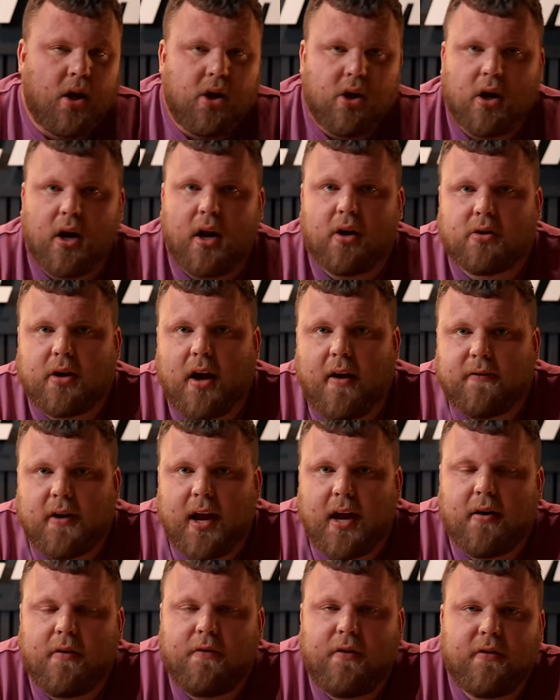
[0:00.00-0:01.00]
You're allowed to have
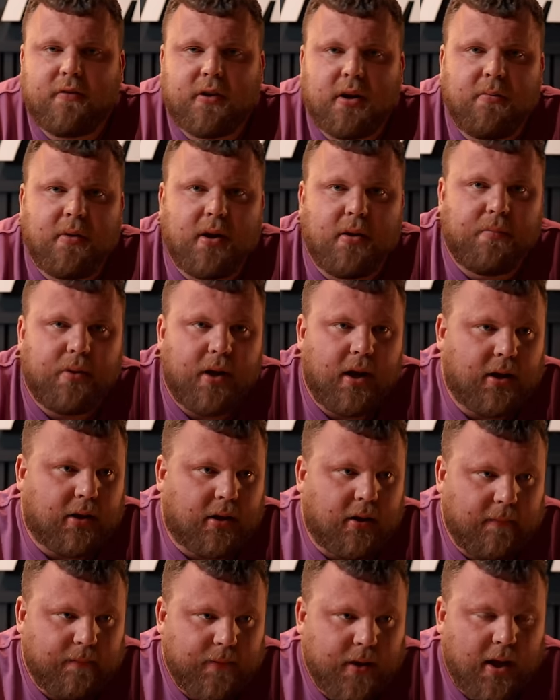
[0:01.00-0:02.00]
10 to 15 minute break
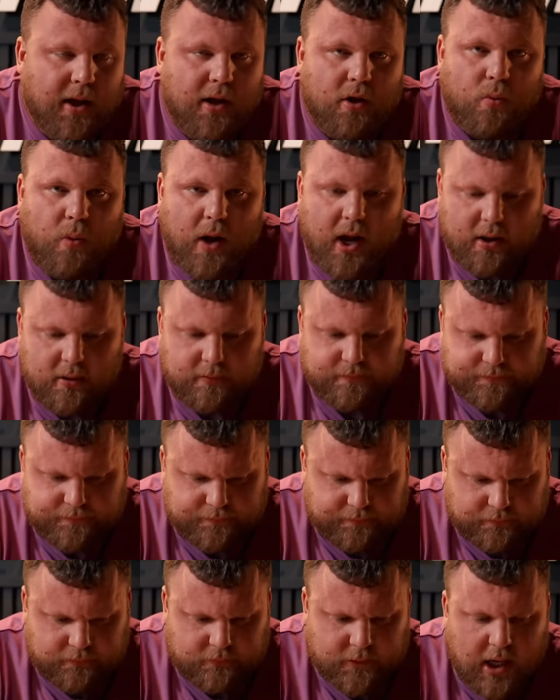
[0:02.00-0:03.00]
when
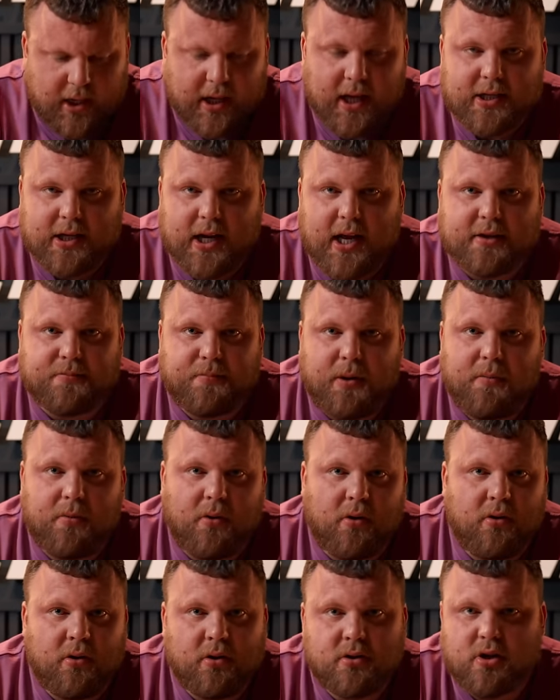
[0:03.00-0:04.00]
it gets less people.